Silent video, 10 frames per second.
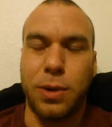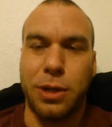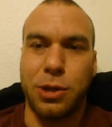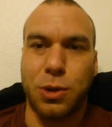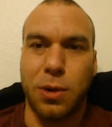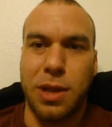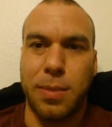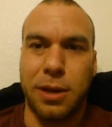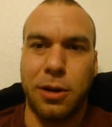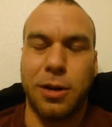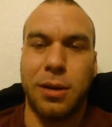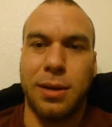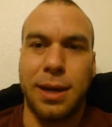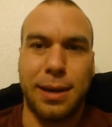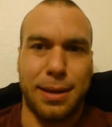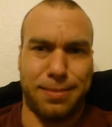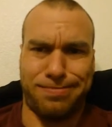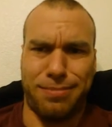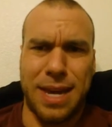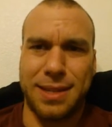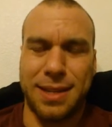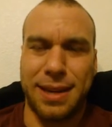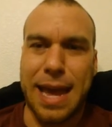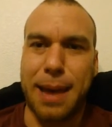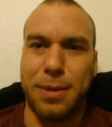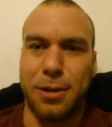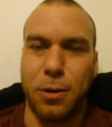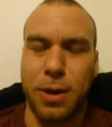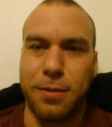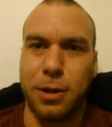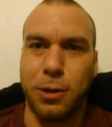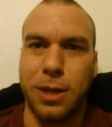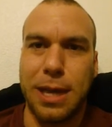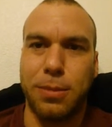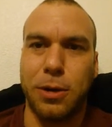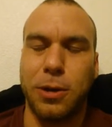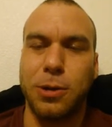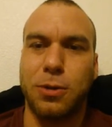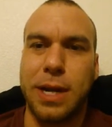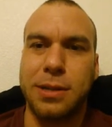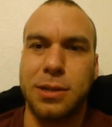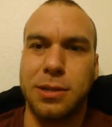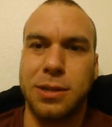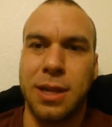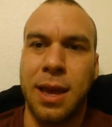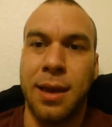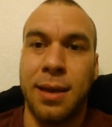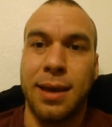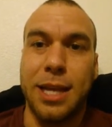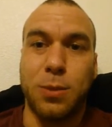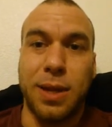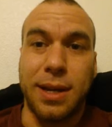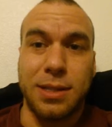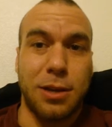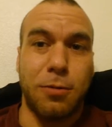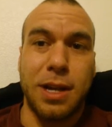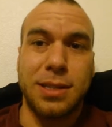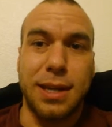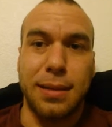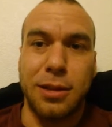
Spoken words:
when you store them in your medicine cabinet or wherever you keep your used razors is because they're rusting.